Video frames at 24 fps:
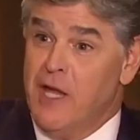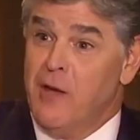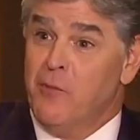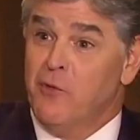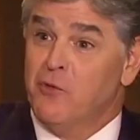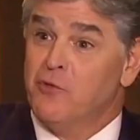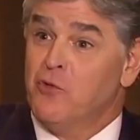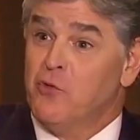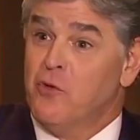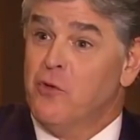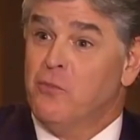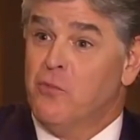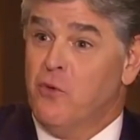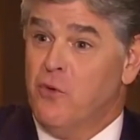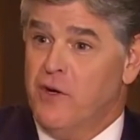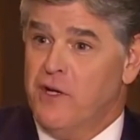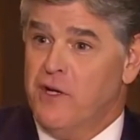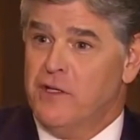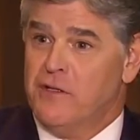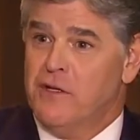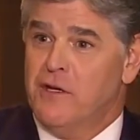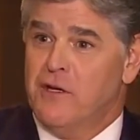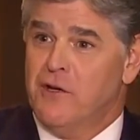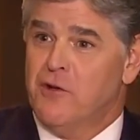be able to
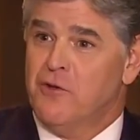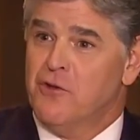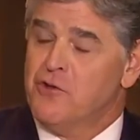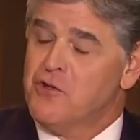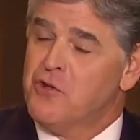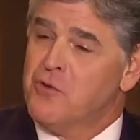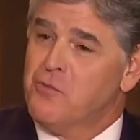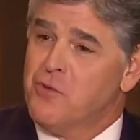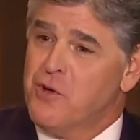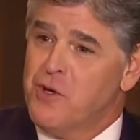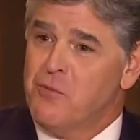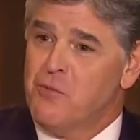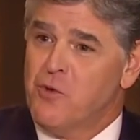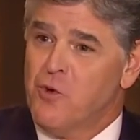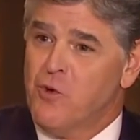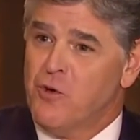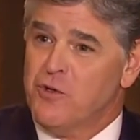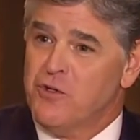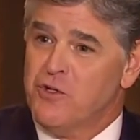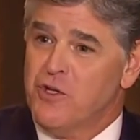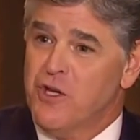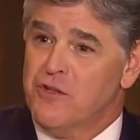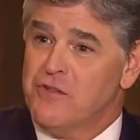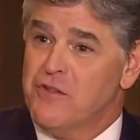appoint another Supreme
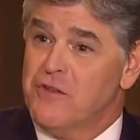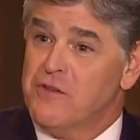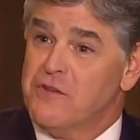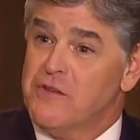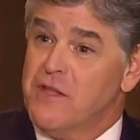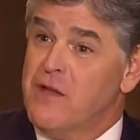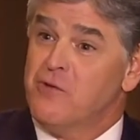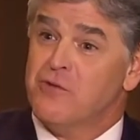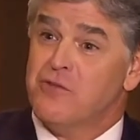Court justice.